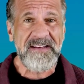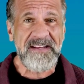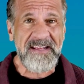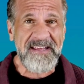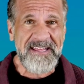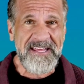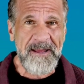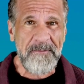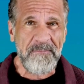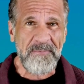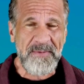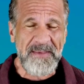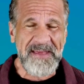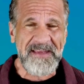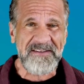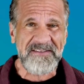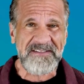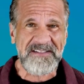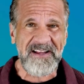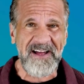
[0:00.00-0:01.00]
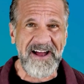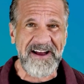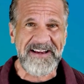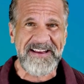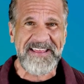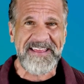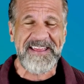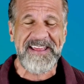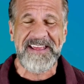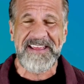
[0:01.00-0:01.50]
to keep things
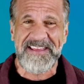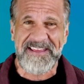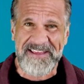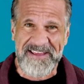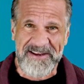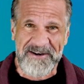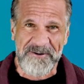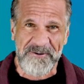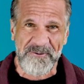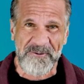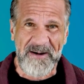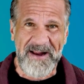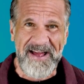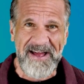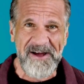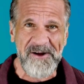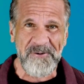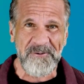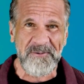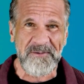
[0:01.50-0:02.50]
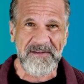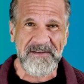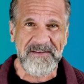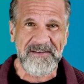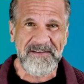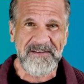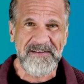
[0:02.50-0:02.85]
tidy year-round.